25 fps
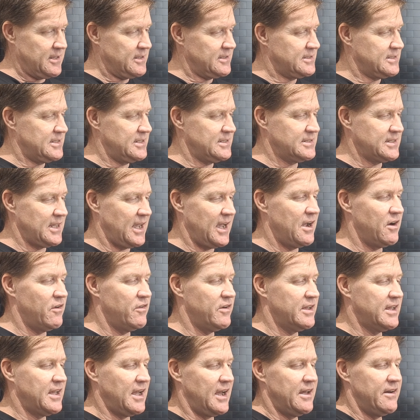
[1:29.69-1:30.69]
since I
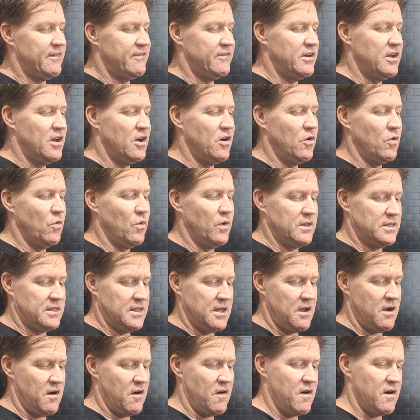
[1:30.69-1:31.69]
already kind of know what
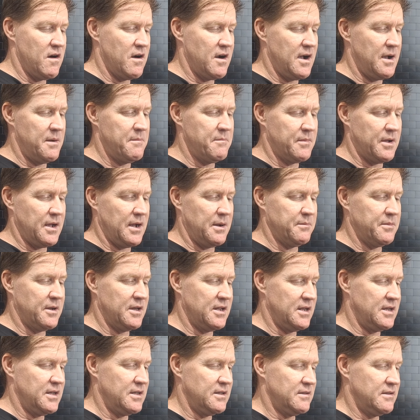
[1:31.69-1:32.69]
they are, I'm
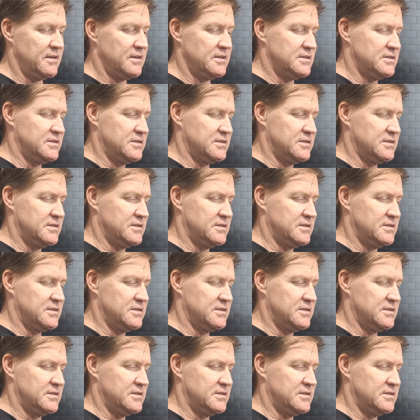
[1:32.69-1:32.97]
gonna